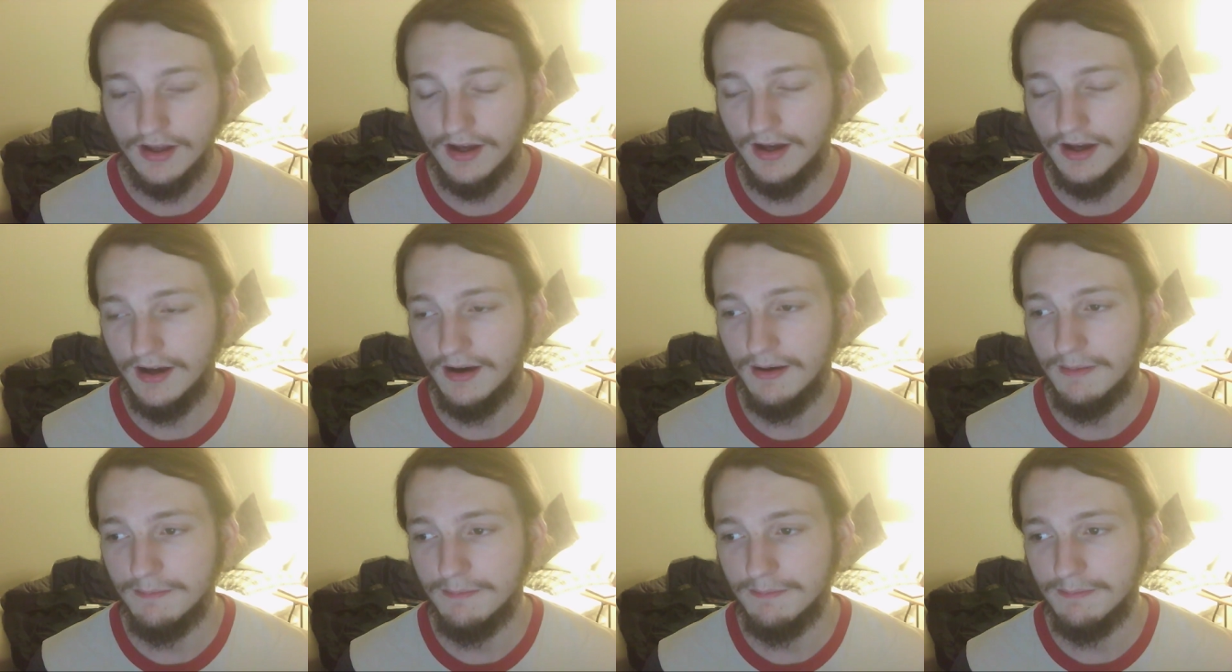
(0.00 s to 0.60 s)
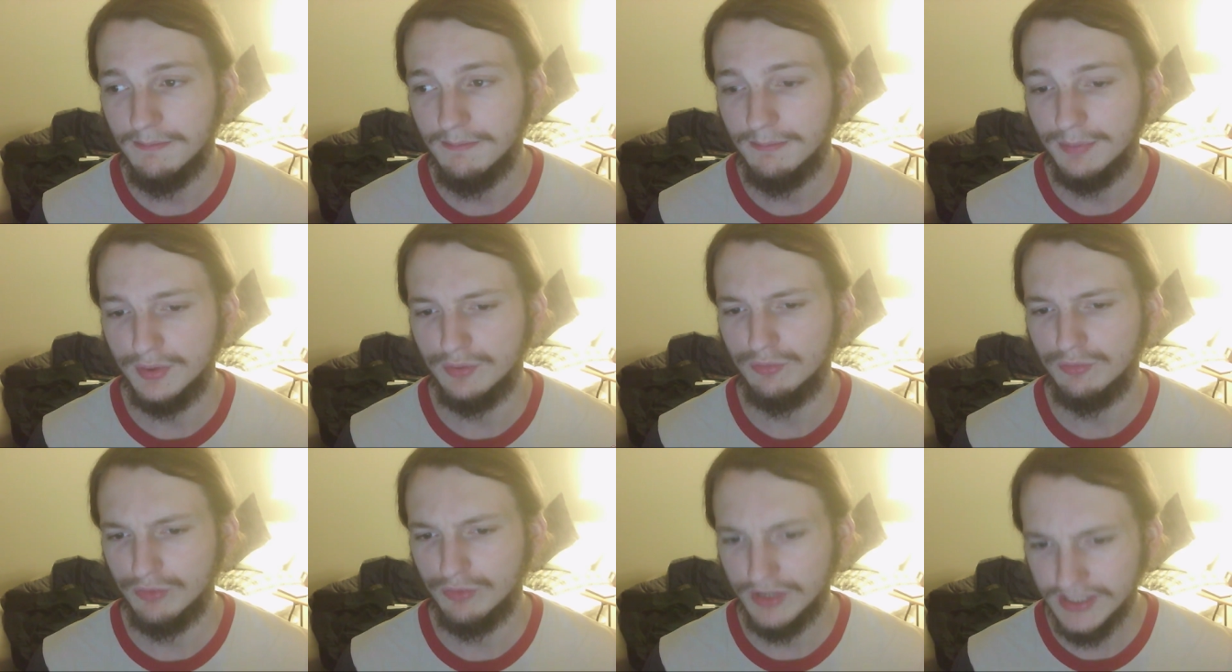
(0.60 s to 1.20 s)
um, but
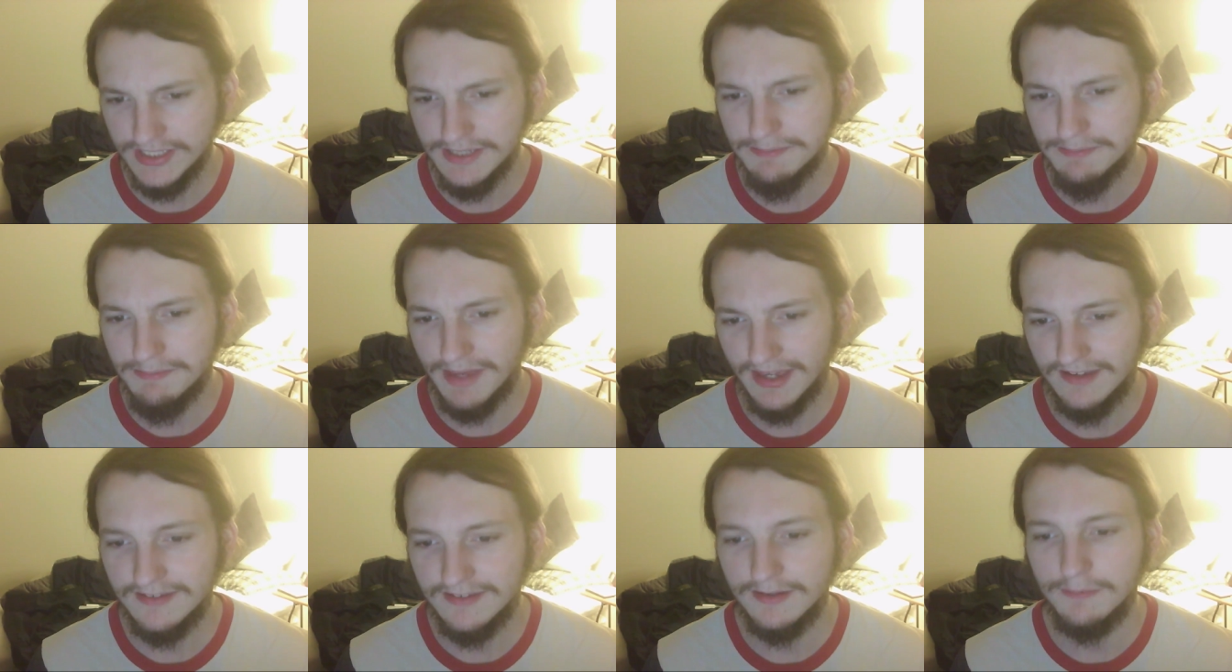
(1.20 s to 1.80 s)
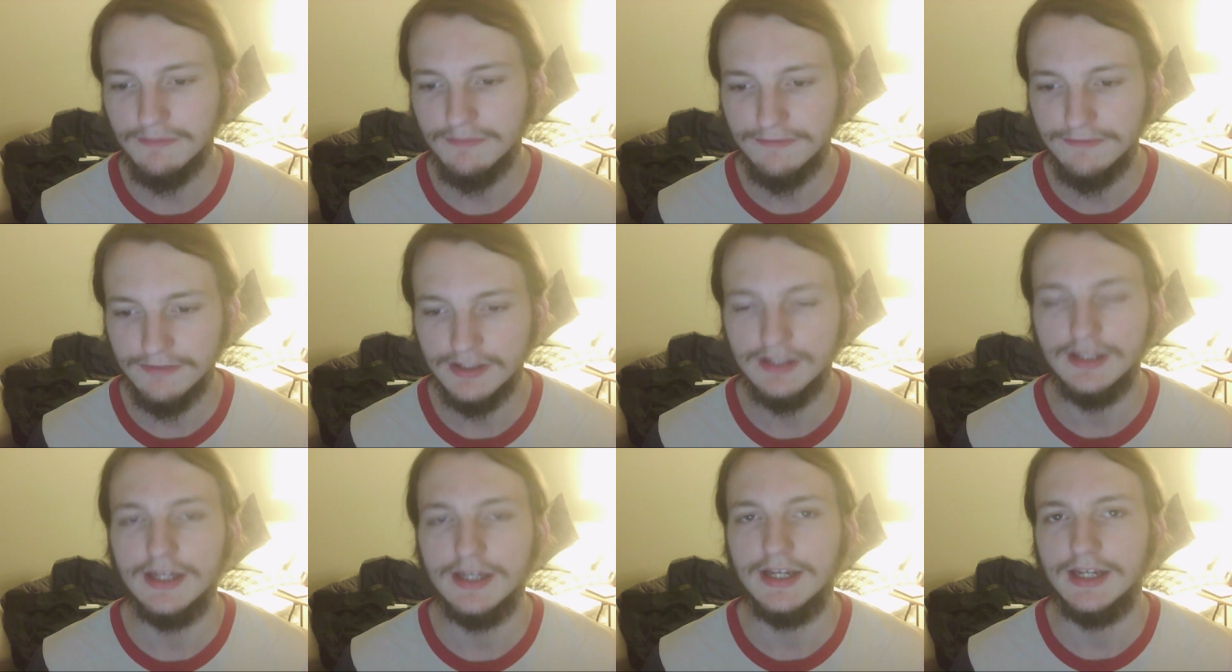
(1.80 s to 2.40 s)
really makes him
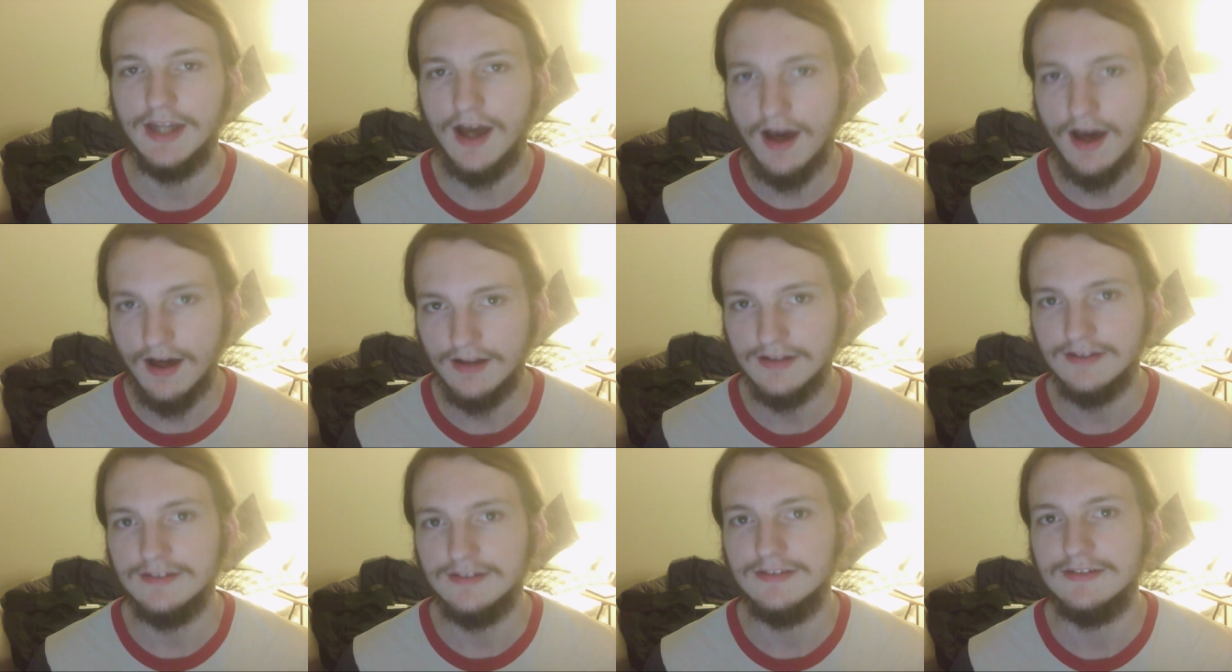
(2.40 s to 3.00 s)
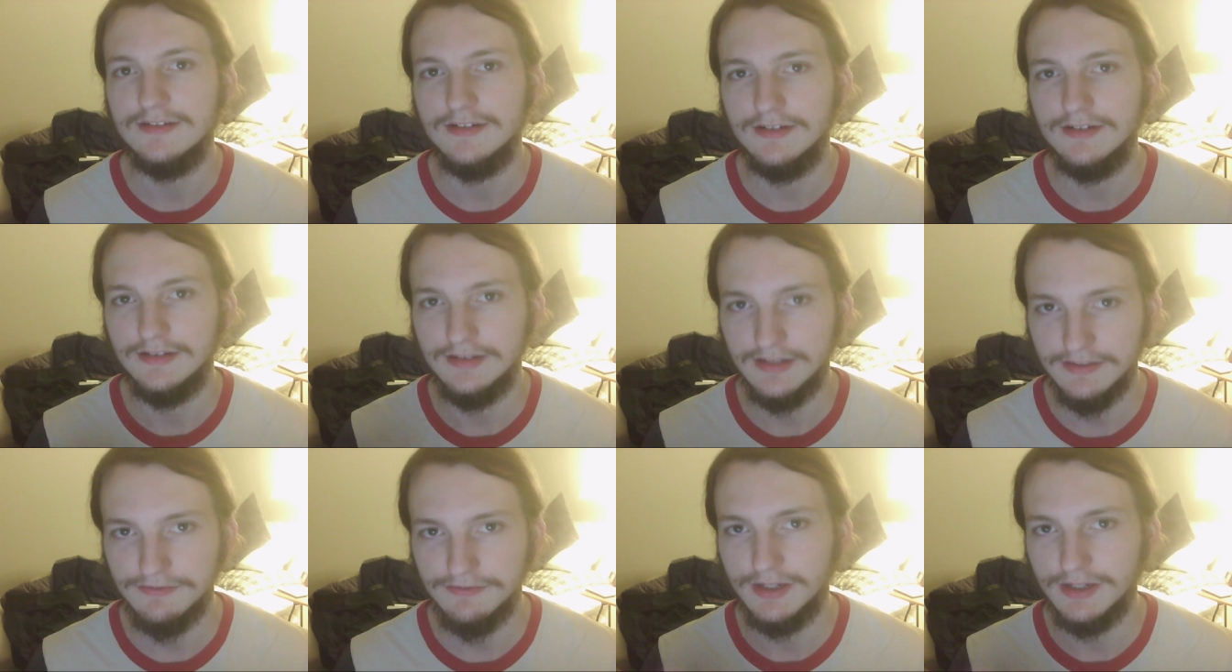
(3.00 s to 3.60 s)
feel like an honest,
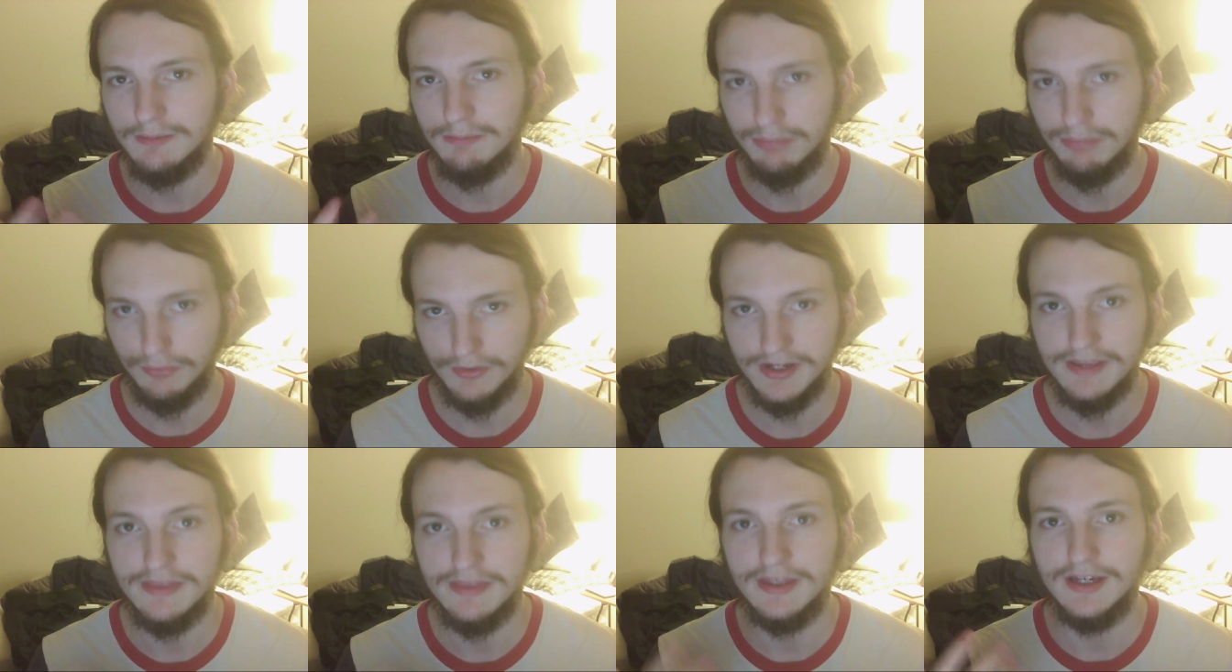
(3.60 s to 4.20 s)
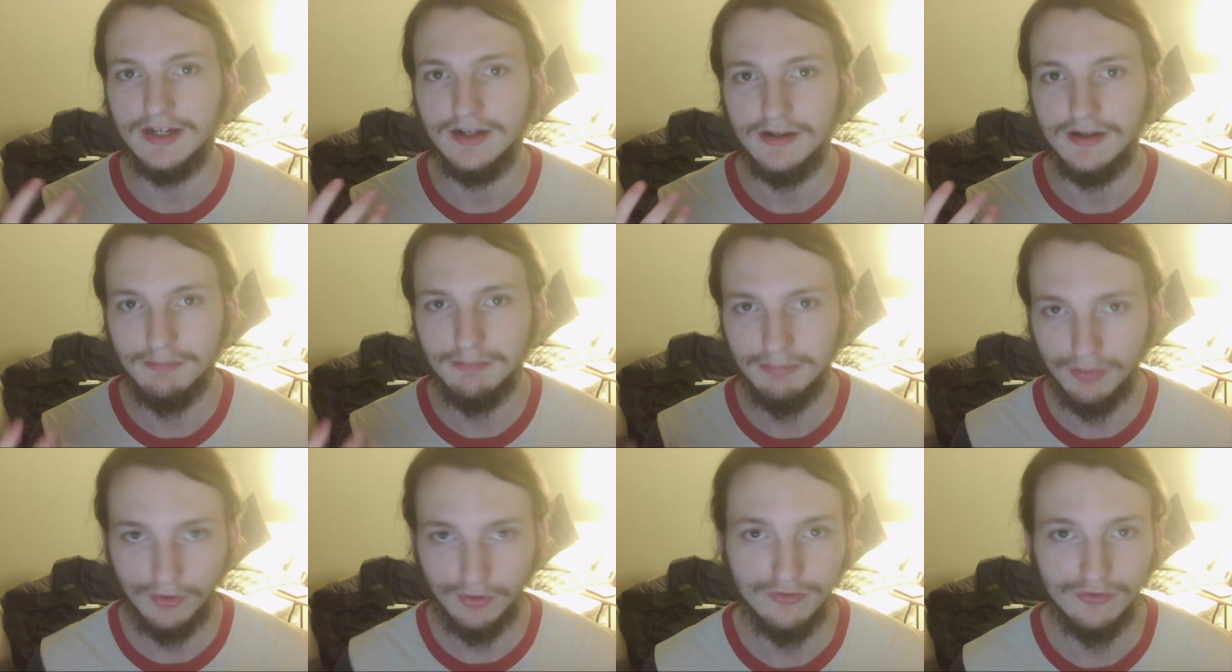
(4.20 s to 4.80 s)
living, breathing
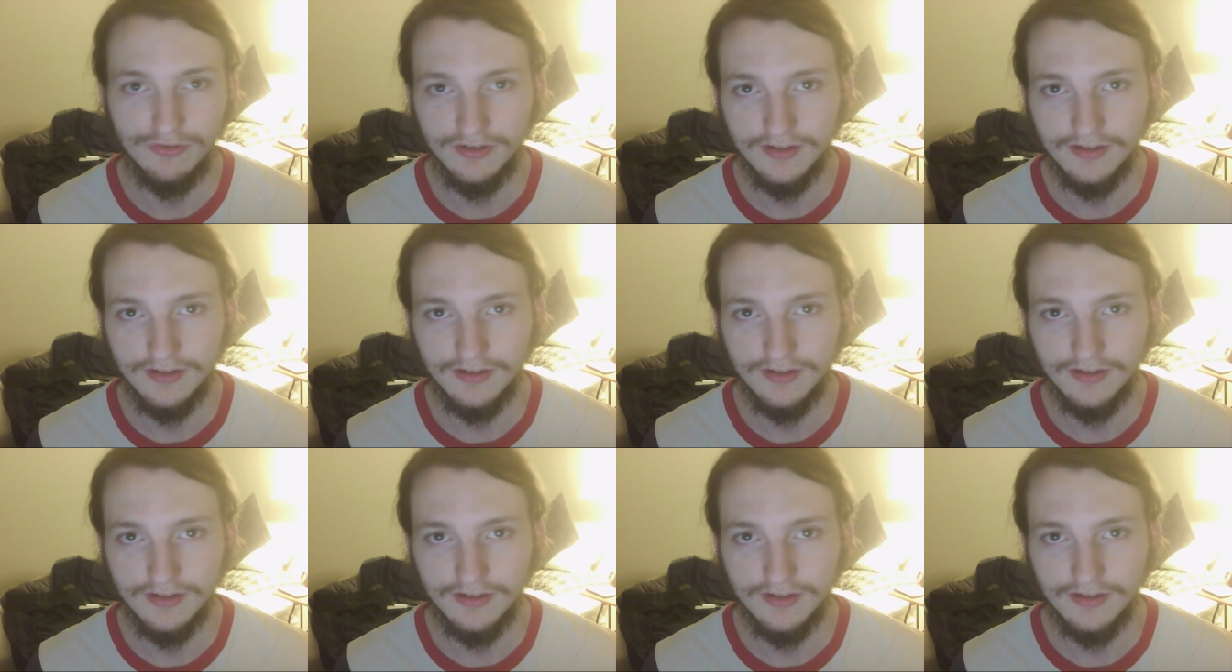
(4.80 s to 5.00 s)
person.